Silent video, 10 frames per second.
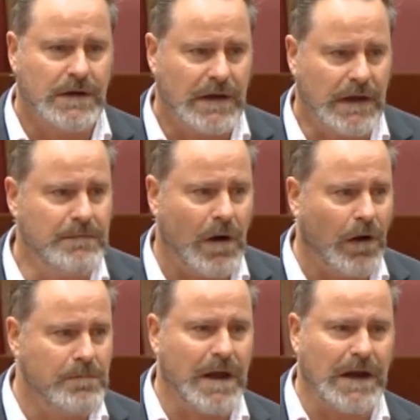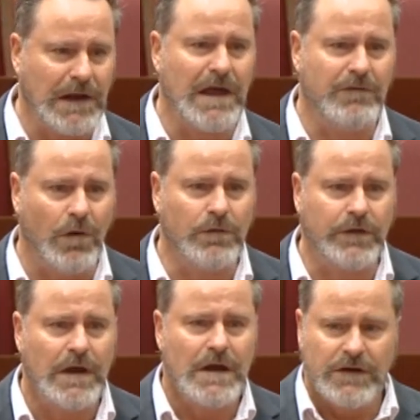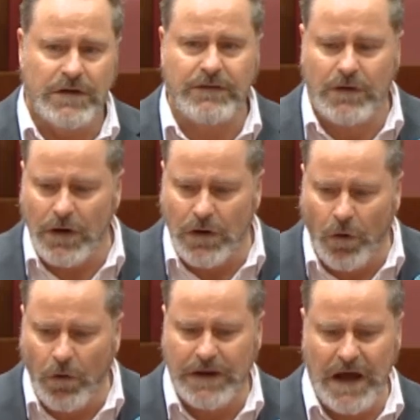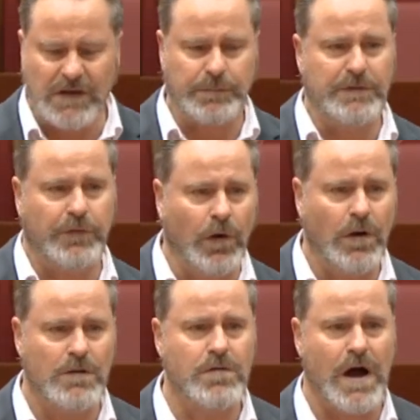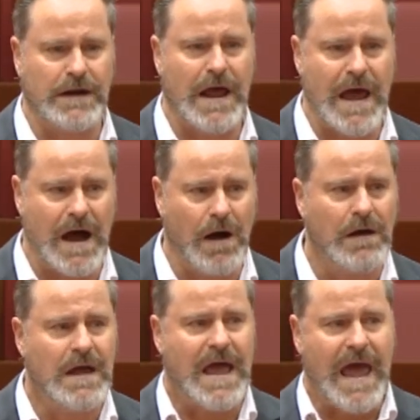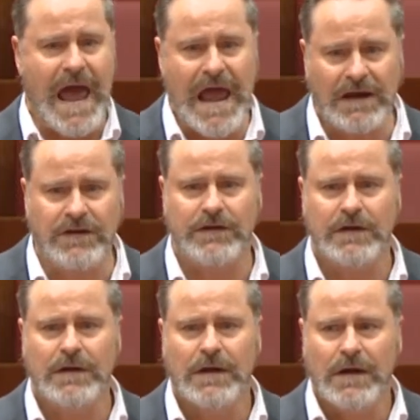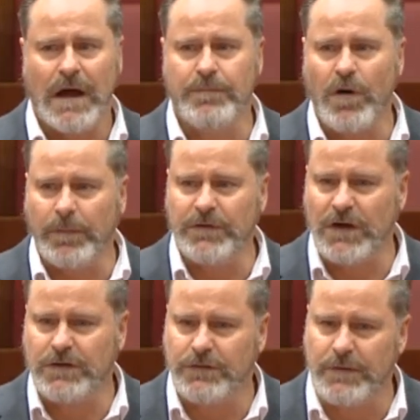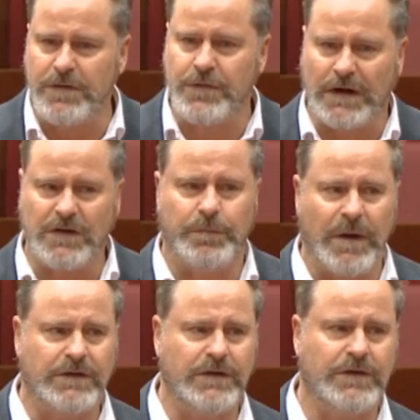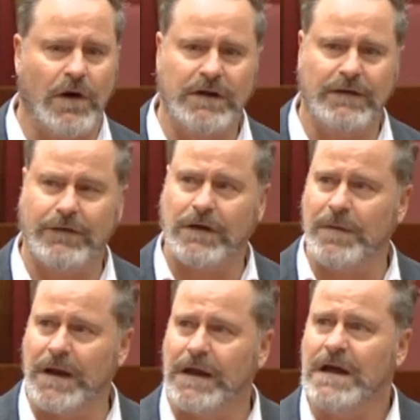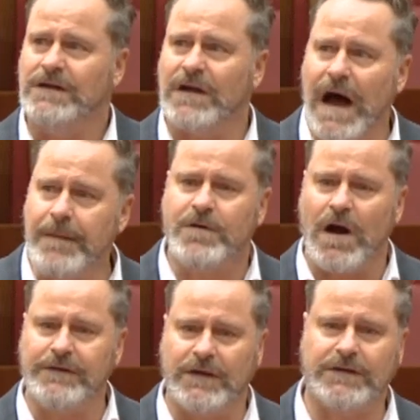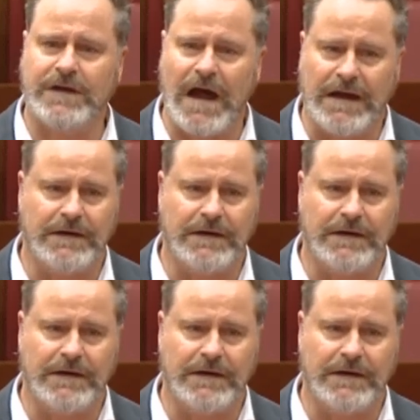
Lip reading: on many levels. She's got a court case before her right now and a proposition from the Threatened Species Scientific Committee to upgrade the skate